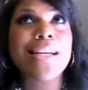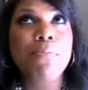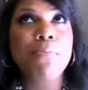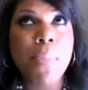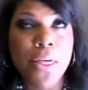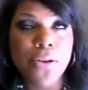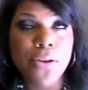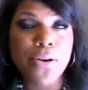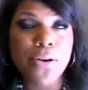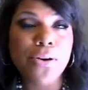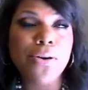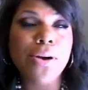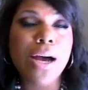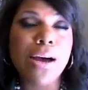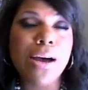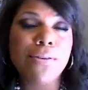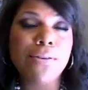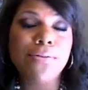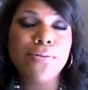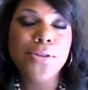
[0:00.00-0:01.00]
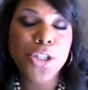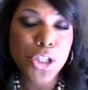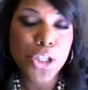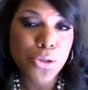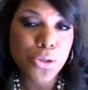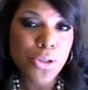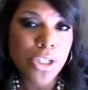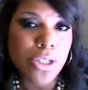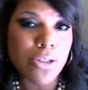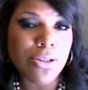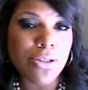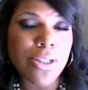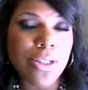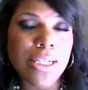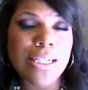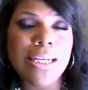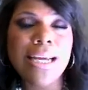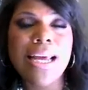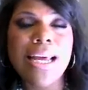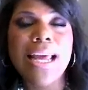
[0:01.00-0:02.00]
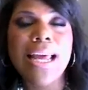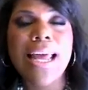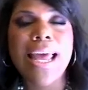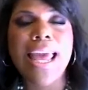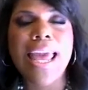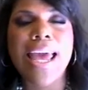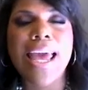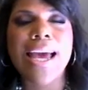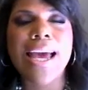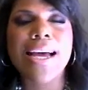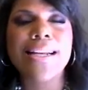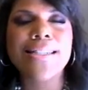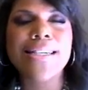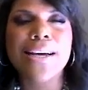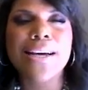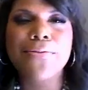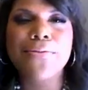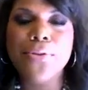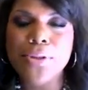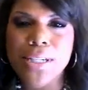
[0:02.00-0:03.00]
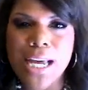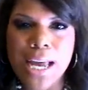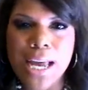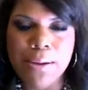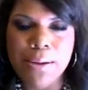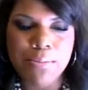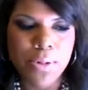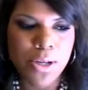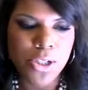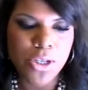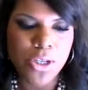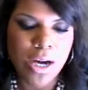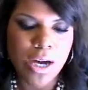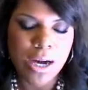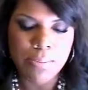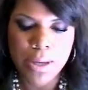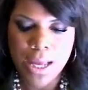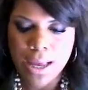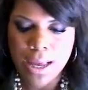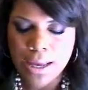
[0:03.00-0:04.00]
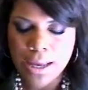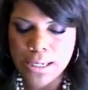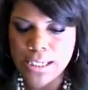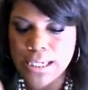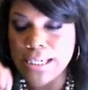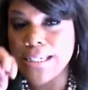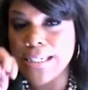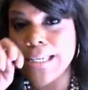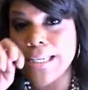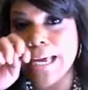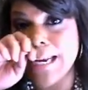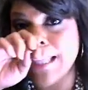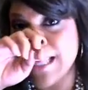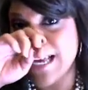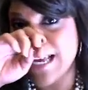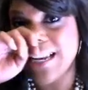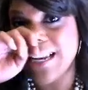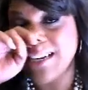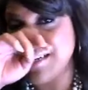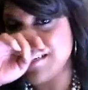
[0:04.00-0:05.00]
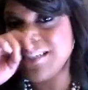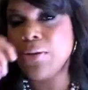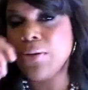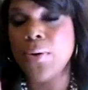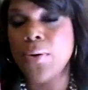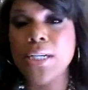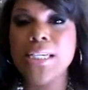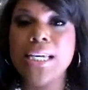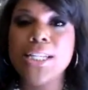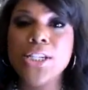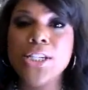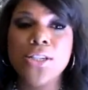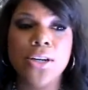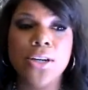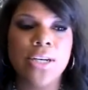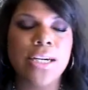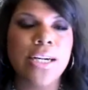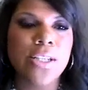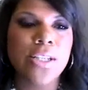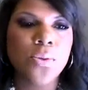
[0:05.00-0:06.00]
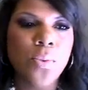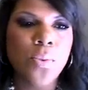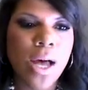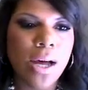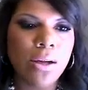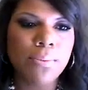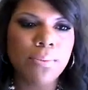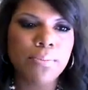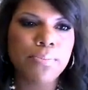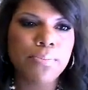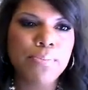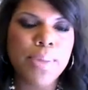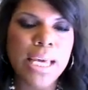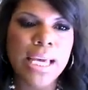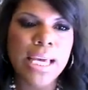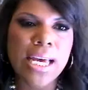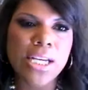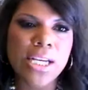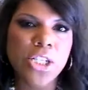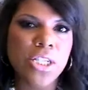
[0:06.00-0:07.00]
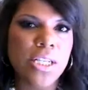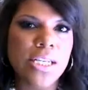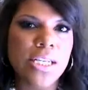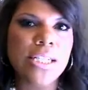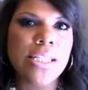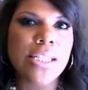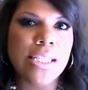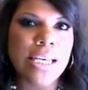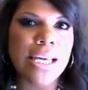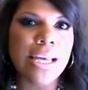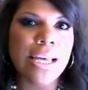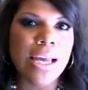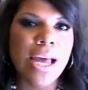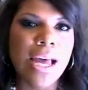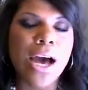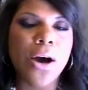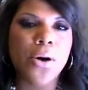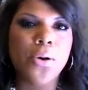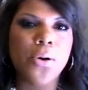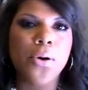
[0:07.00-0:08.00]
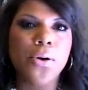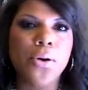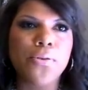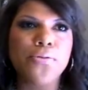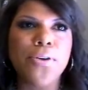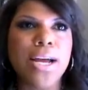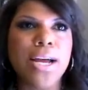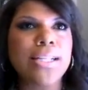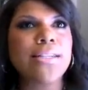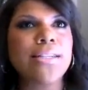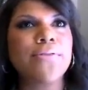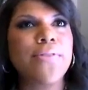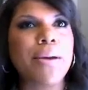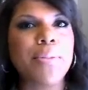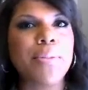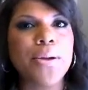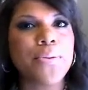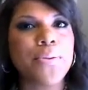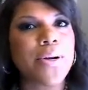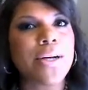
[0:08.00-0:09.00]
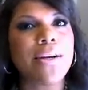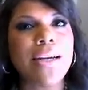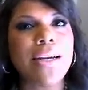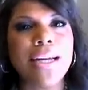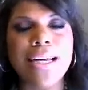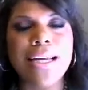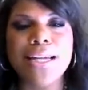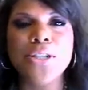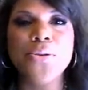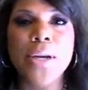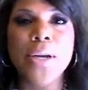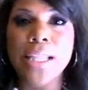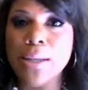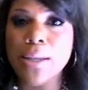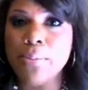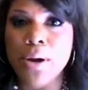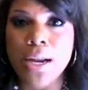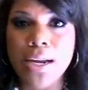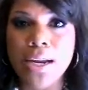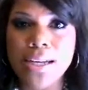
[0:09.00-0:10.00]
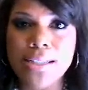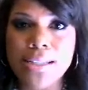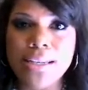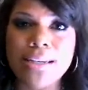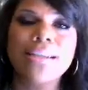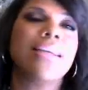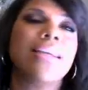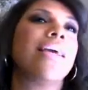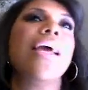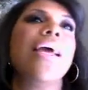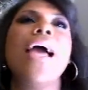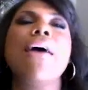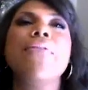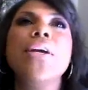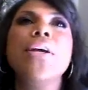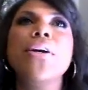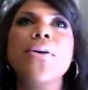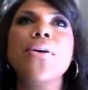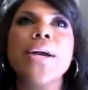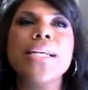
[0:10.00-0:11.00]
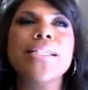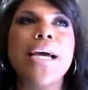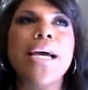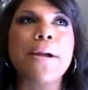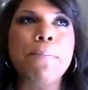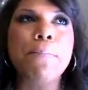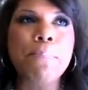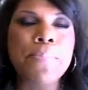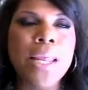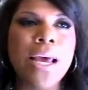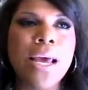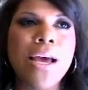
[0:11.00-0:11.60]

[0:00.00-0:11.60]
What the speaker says: mother of 2 children and a full-time job, she decided that she wanted to get started as well, because she did see how her friends and family were enjoying the products and having a great time.